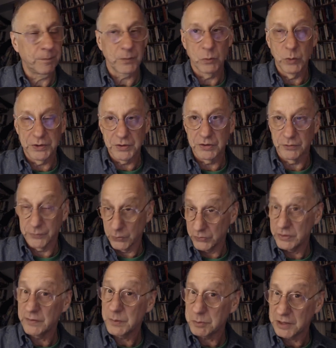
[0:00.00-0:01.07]
which is a
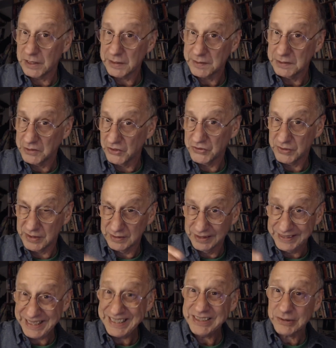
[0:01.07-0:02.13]
version of the product that does the
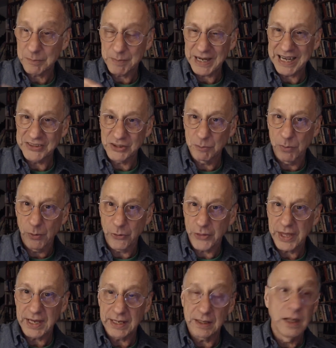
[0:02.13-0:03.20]
least possible
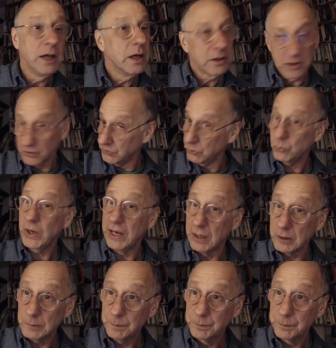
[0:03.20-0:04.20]
thing, does it well,